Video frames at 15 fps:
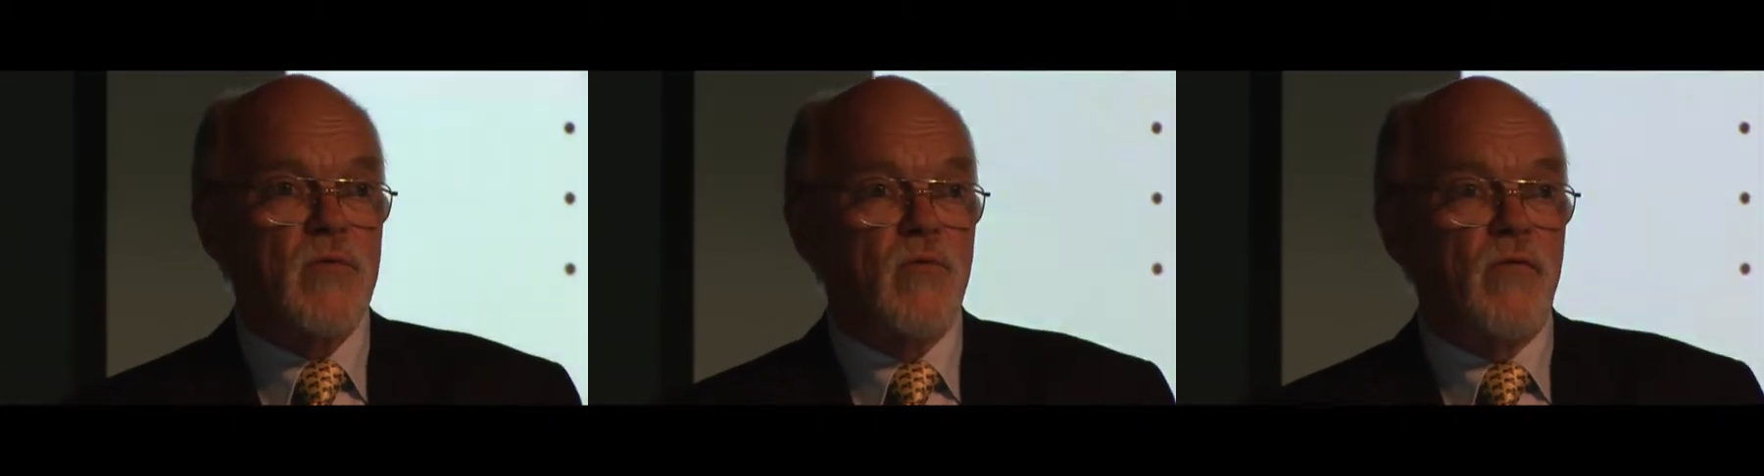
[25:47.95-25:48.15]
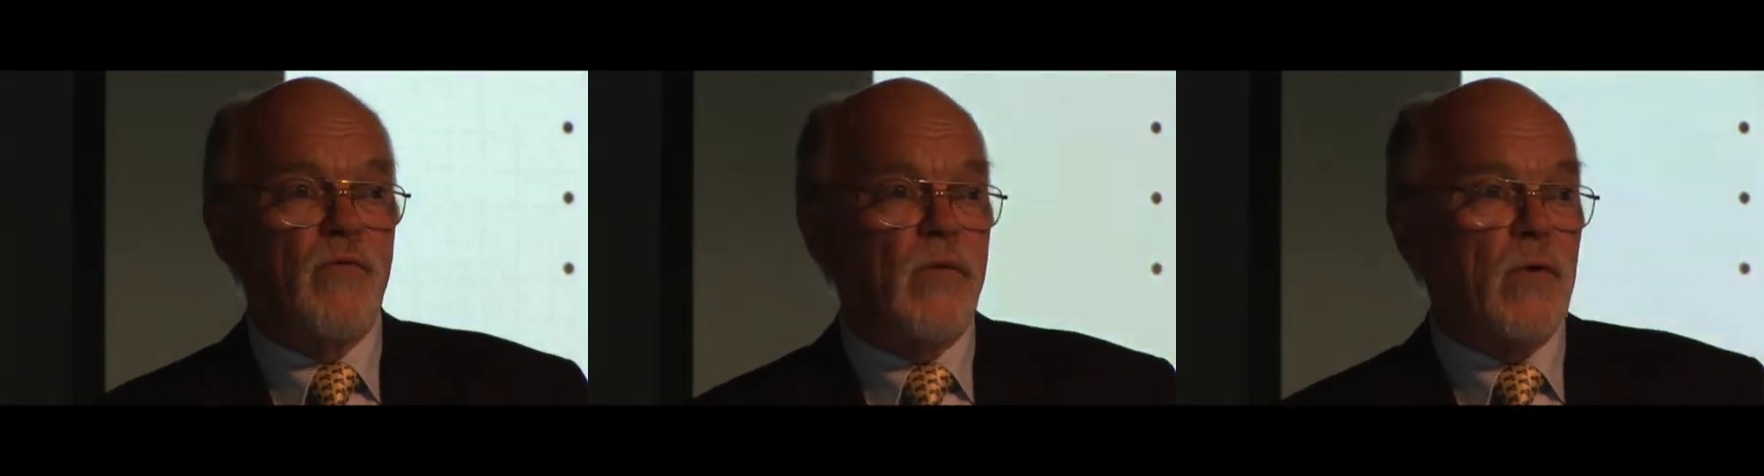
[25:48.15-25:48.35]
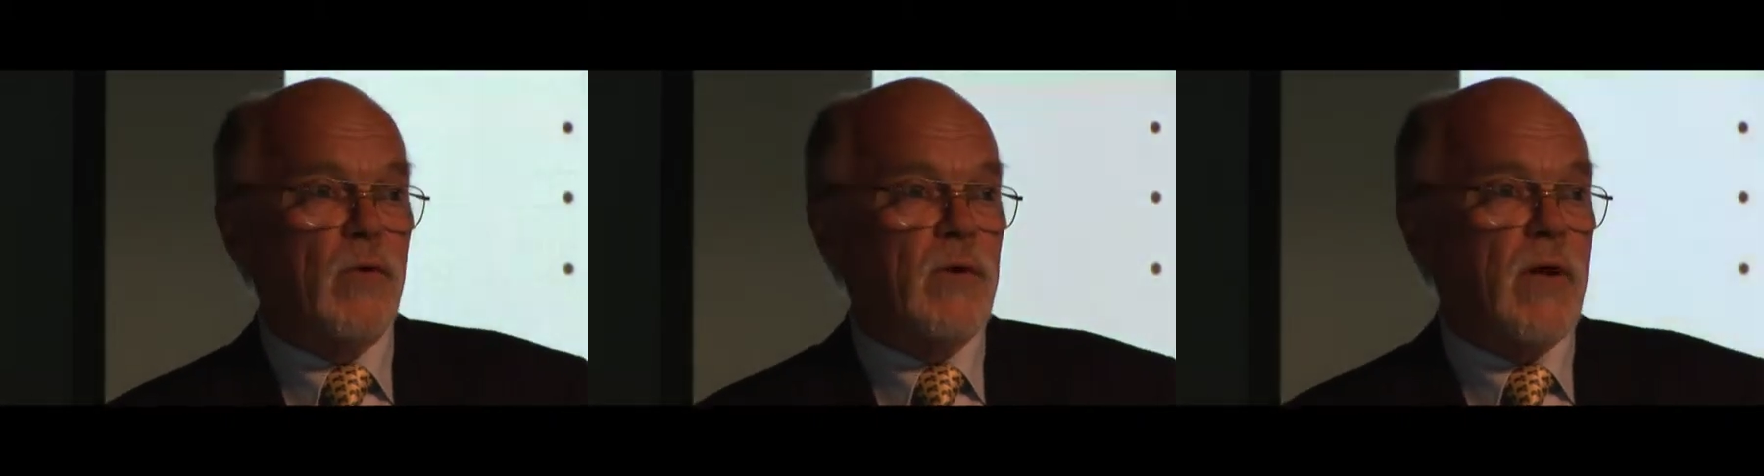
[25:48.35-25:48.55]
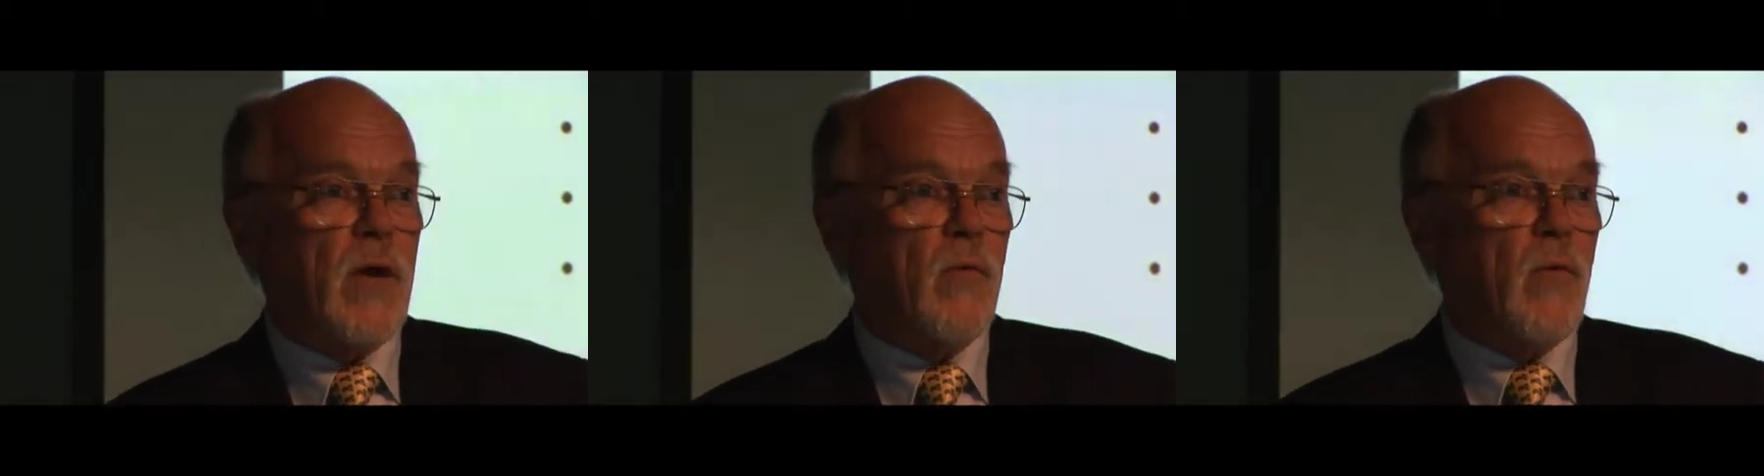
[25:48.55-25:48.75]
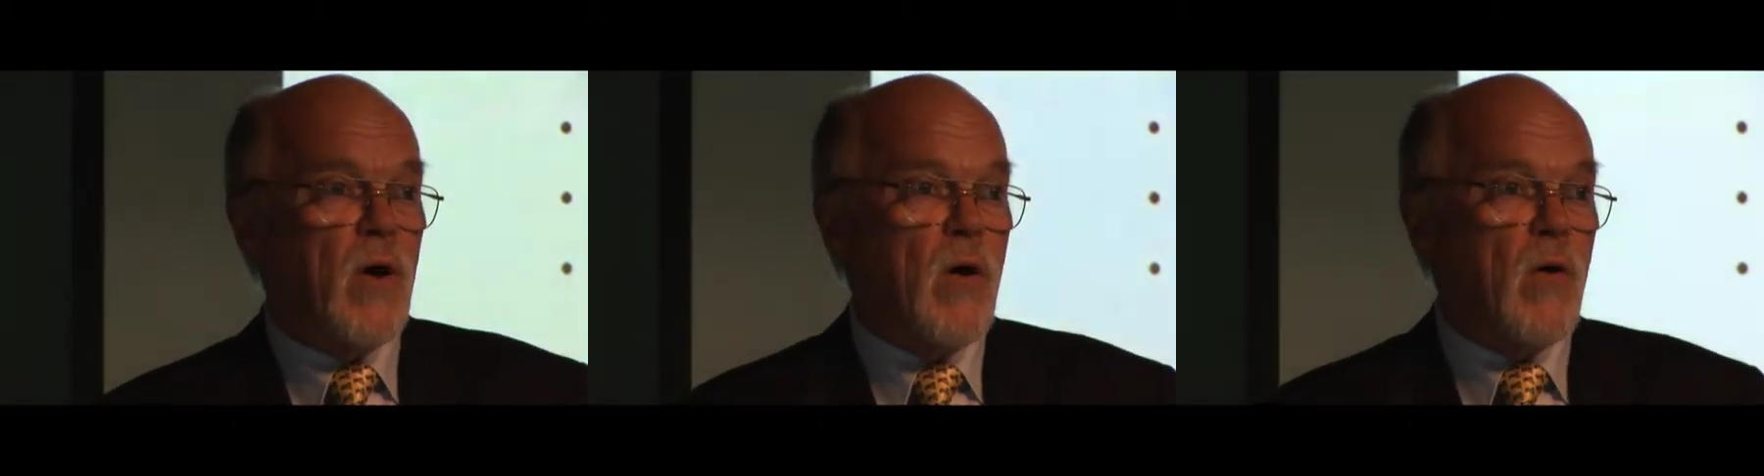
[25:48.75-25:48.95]
fill
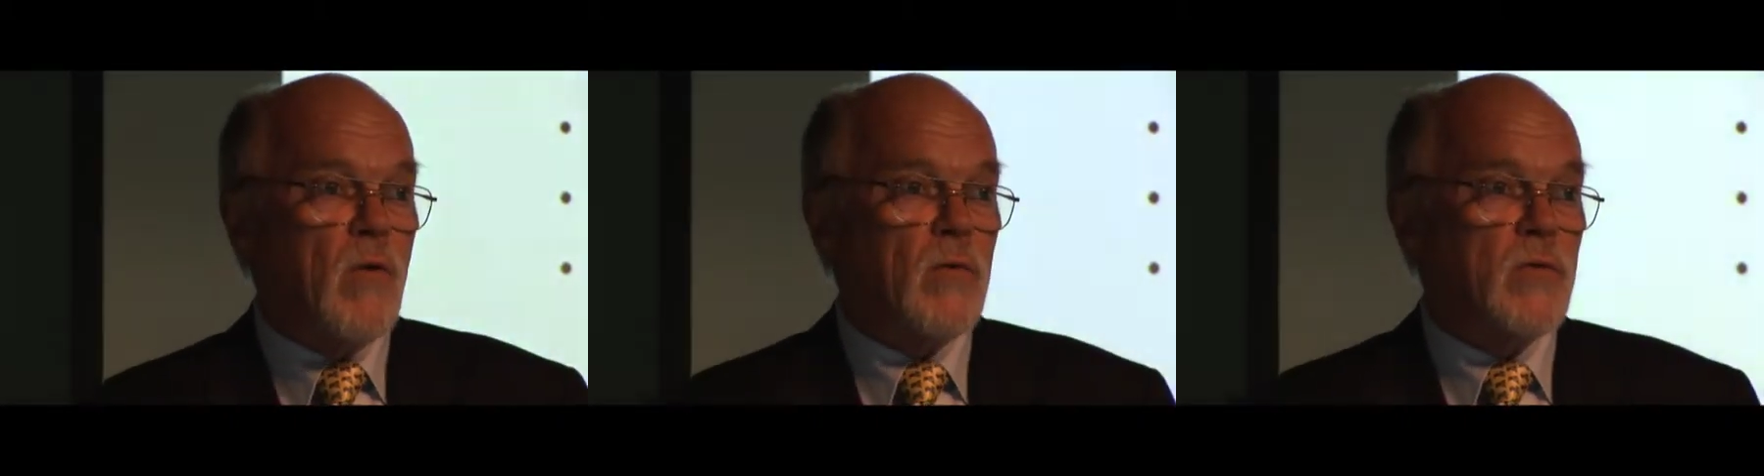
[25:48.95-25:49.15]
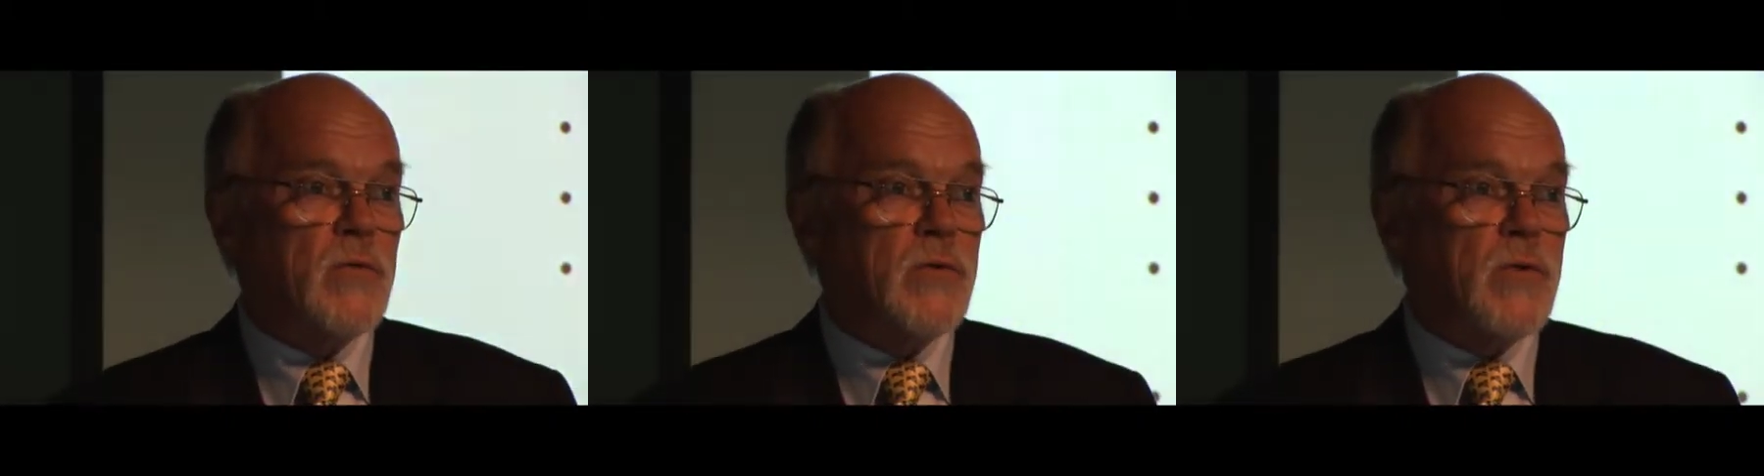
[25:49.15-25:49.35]
that role.